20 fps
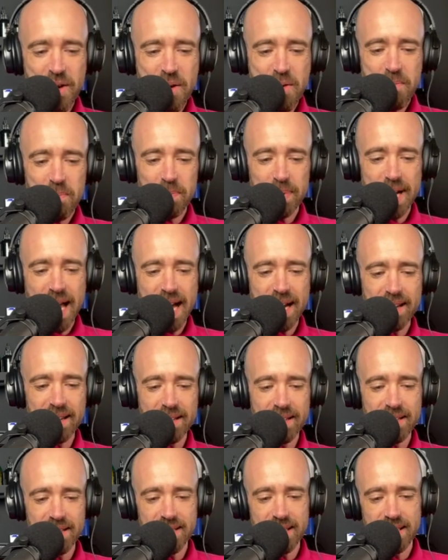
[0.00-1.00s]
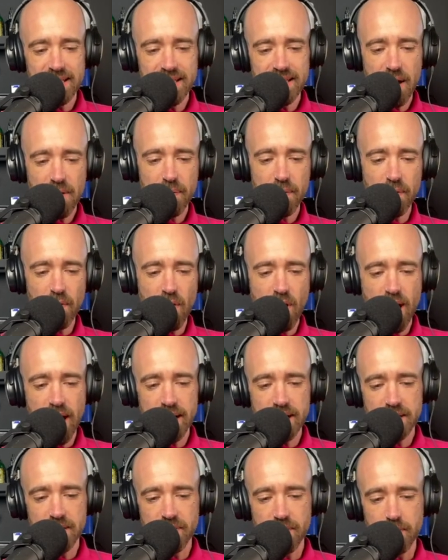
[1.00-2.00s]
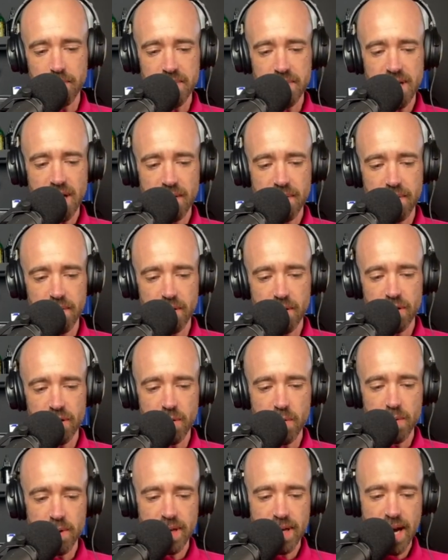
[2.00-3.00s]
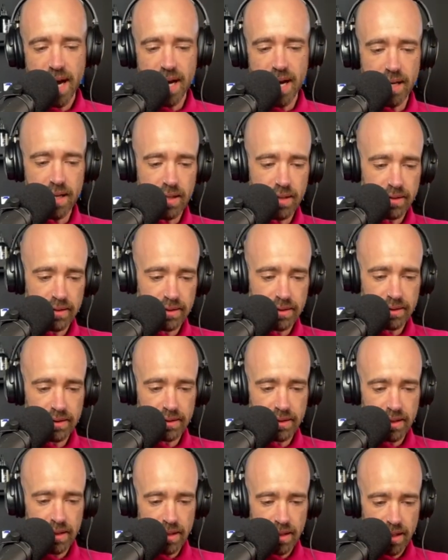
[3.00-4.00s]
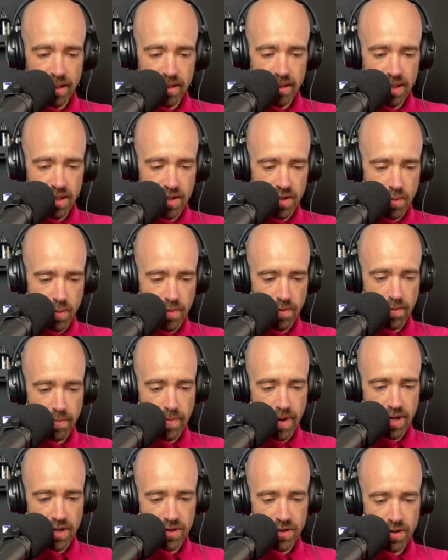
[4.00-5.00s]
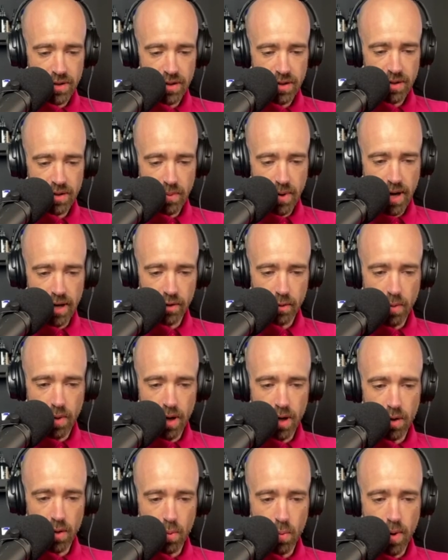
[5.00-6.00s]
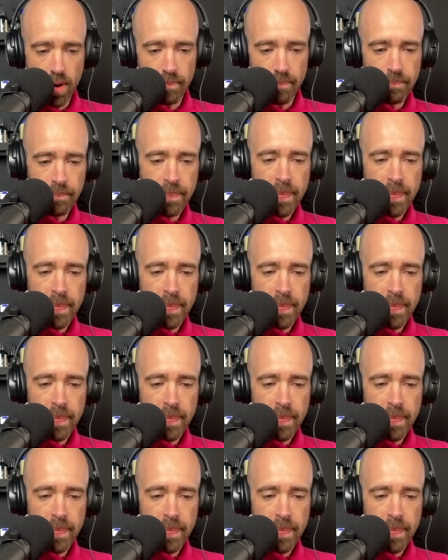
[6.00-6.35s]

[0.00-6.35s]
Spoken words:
Blackened Death Grind from Suffolk, UK. Additional information. Wow, that's quite a long one.